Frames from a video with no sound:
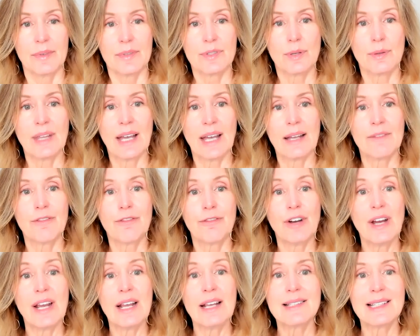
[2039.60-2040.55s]
So, that
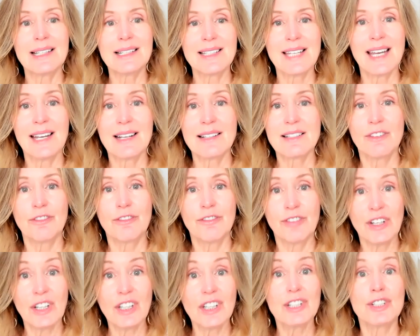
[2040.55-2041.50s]
phrase, it takes a
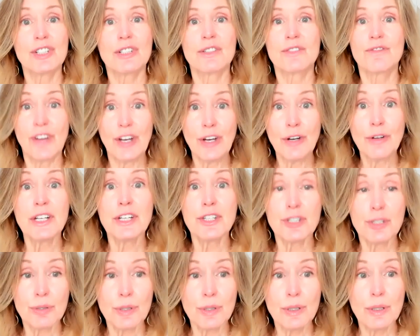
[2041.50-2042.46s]
village, is very
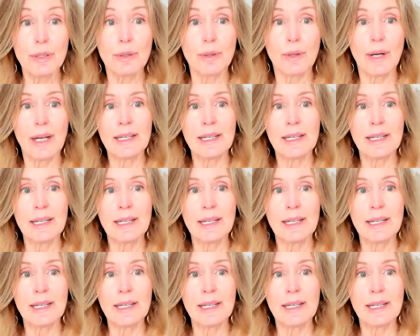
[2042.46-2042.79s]
true.